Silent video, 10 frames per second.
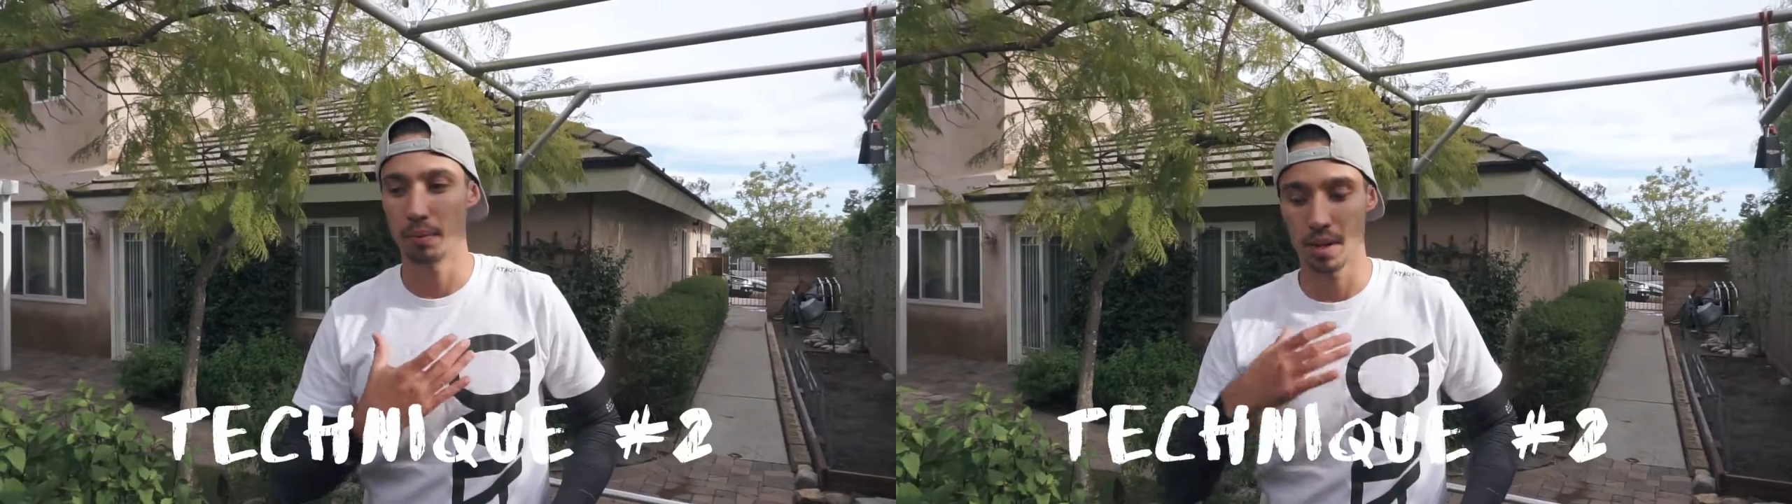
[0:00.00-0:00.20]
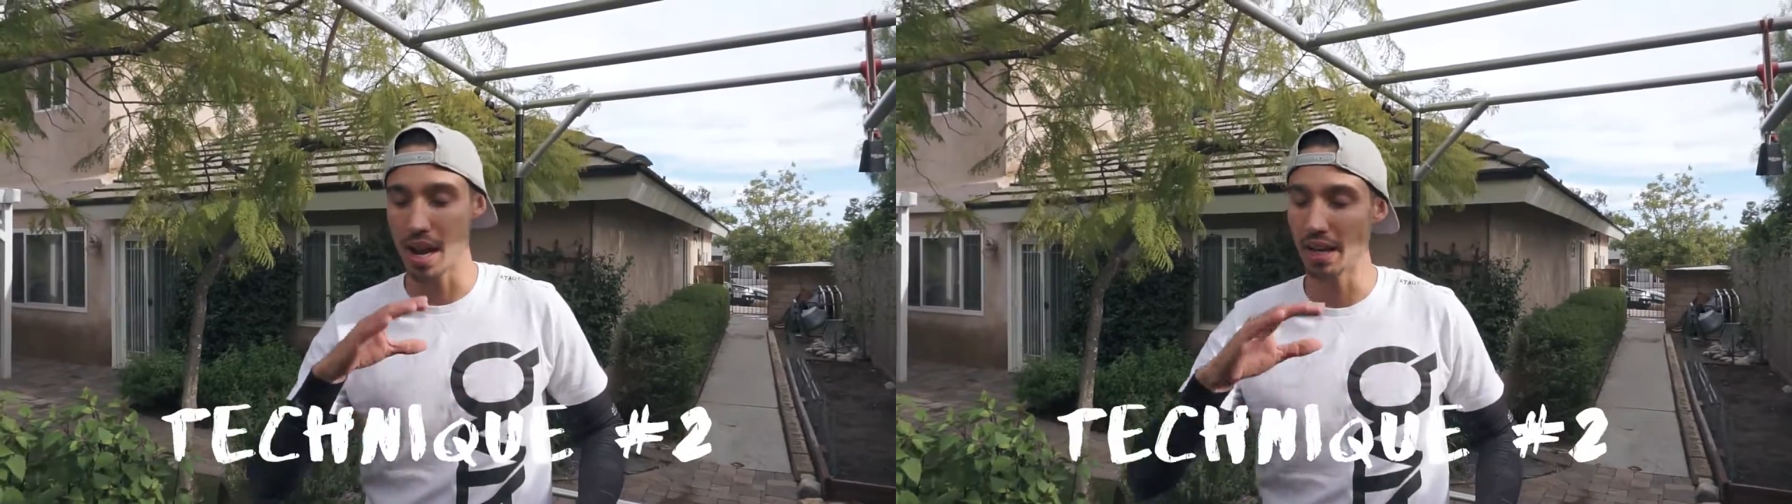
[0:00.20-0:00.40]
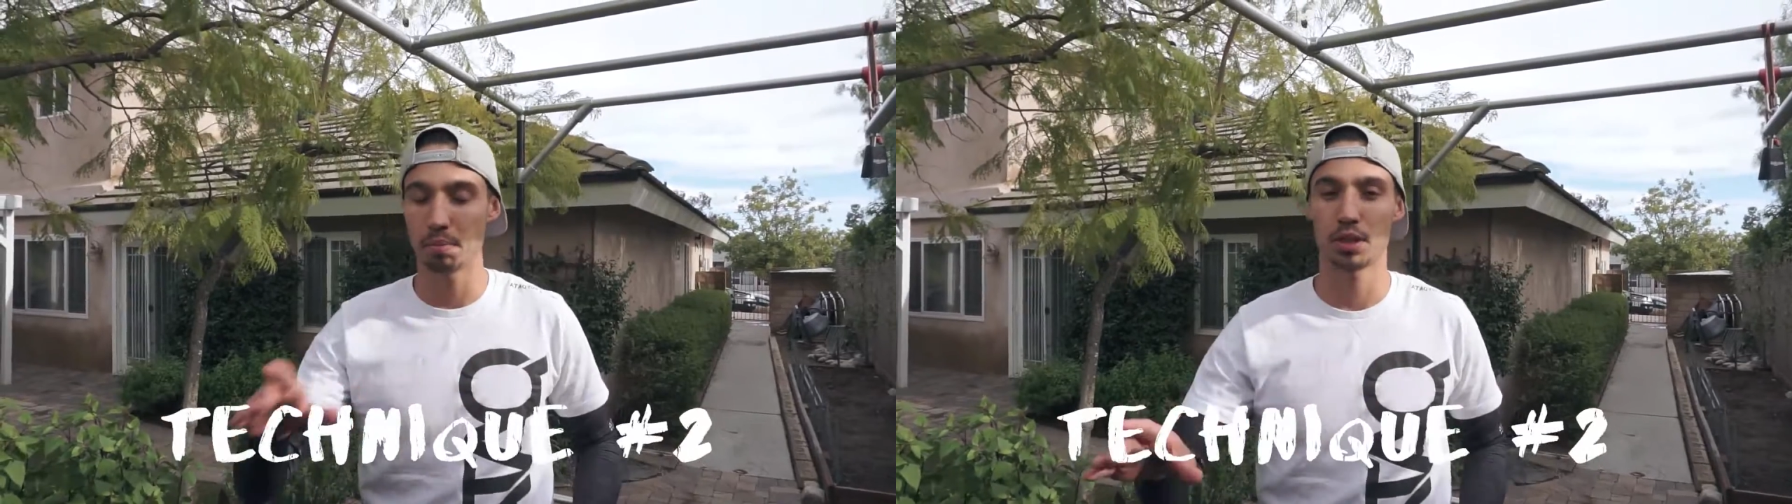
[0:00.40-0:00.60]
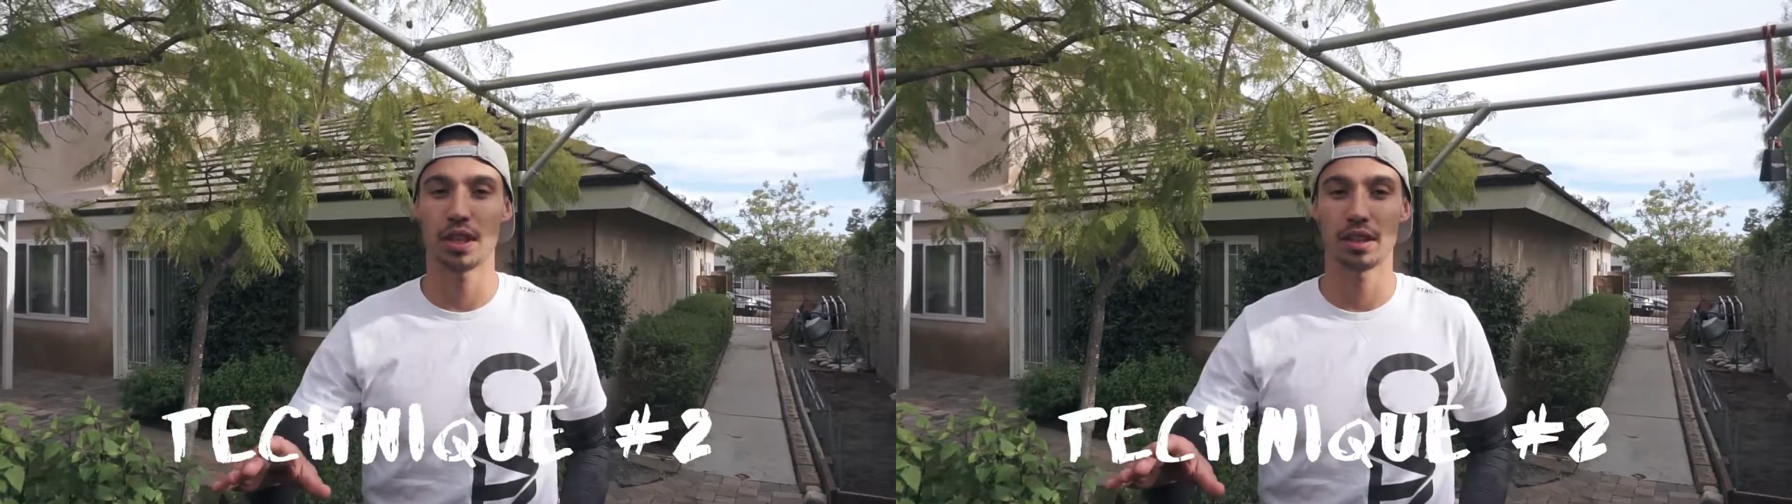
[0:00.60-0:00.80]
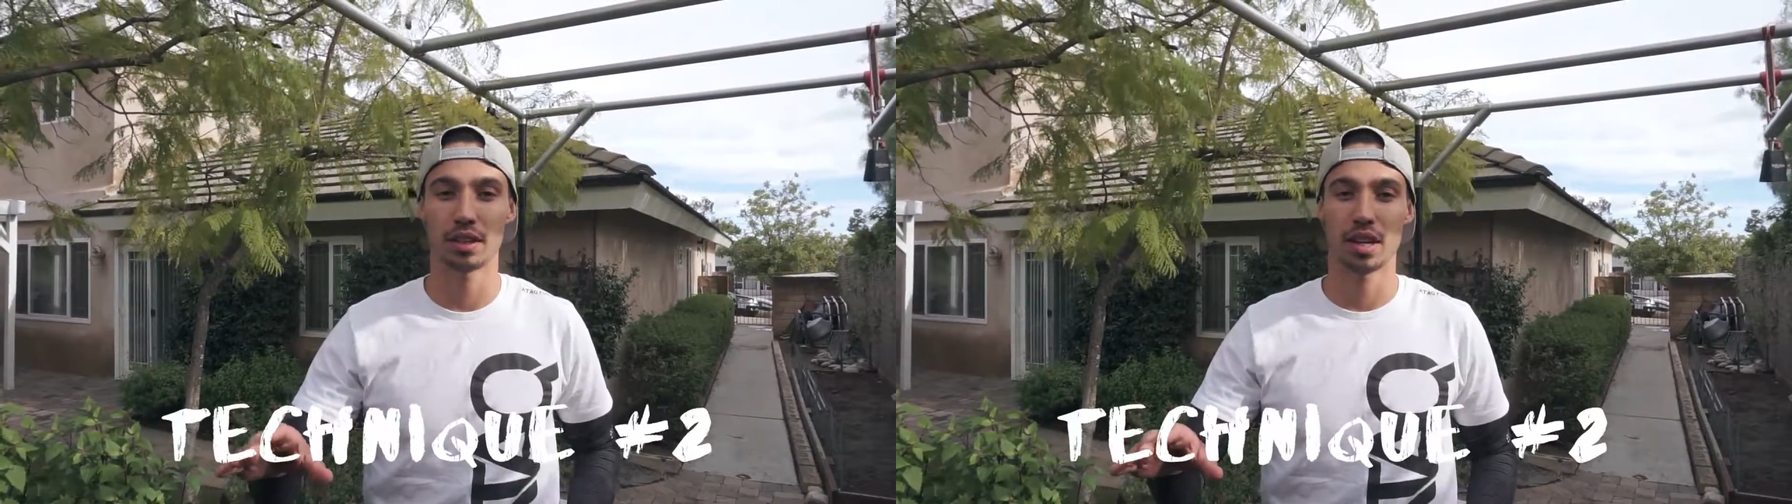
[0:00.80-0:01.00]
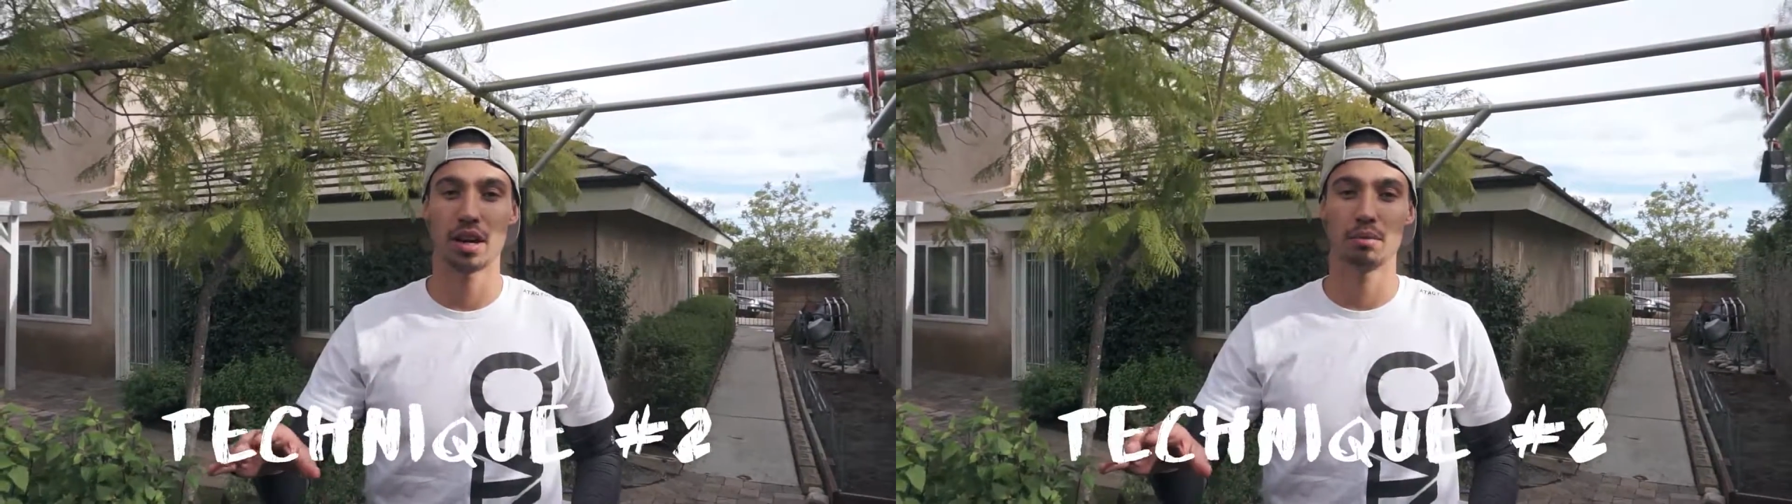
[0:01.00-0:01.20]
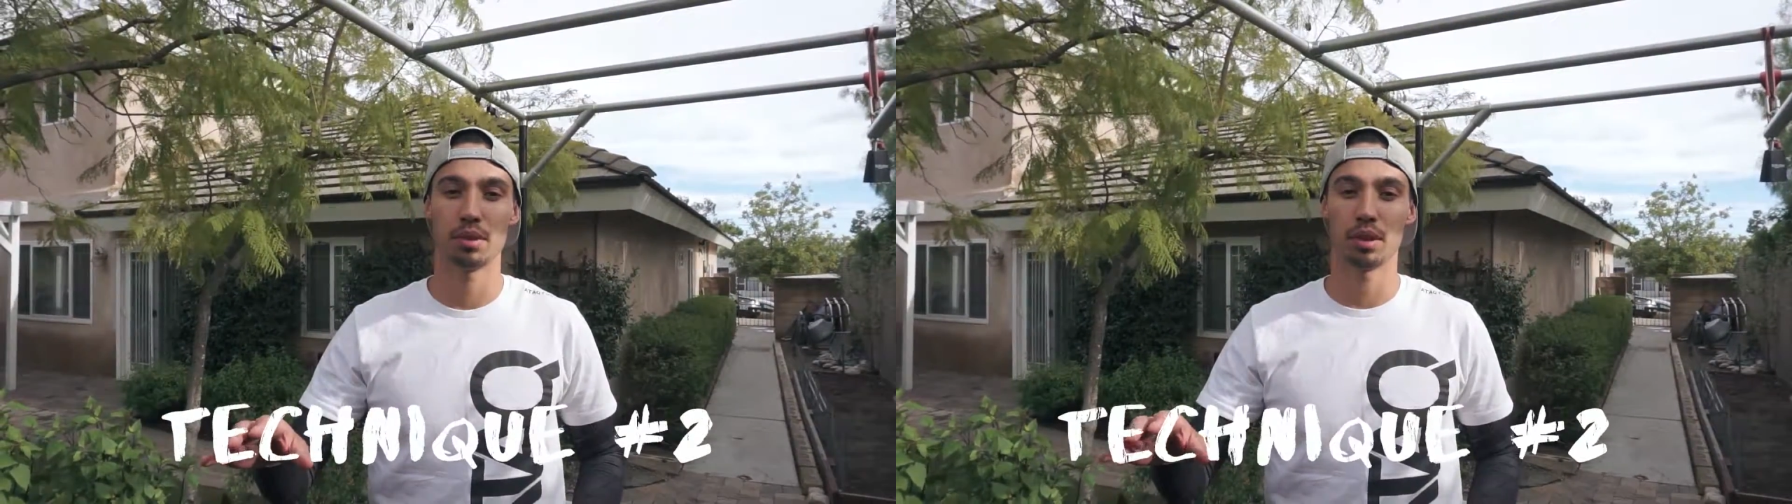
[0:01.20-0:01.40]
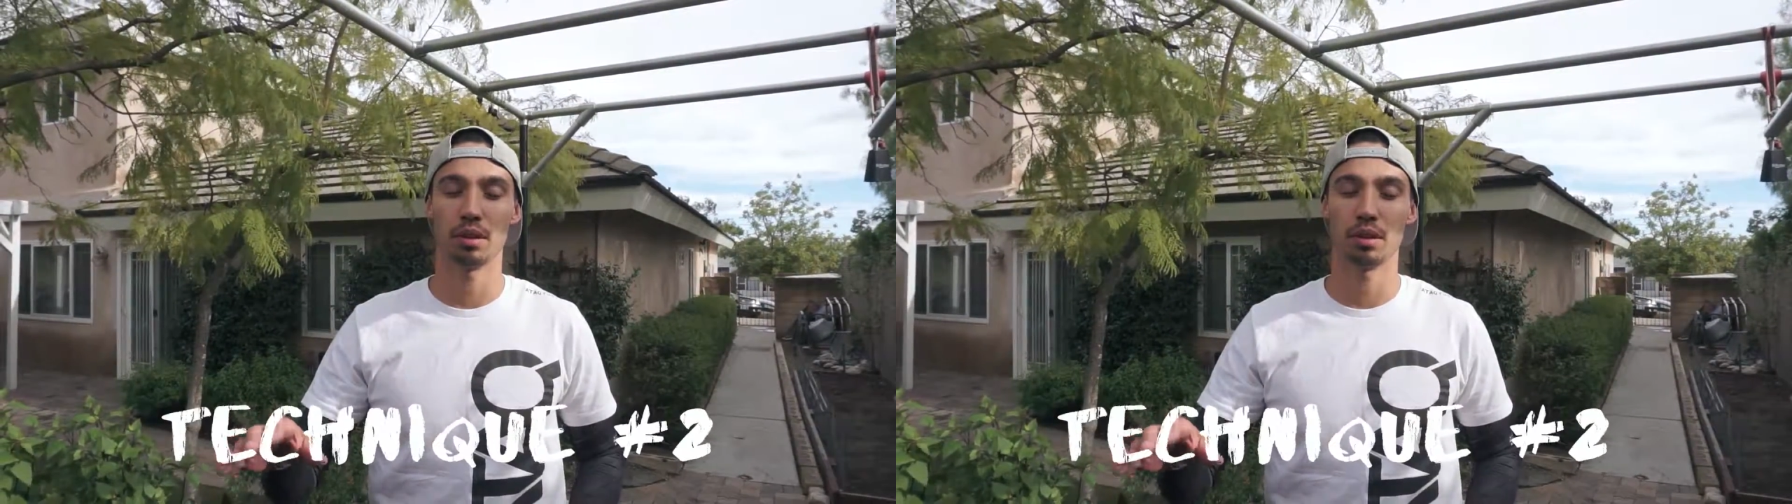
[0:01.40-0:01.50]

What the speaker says: 90% of the time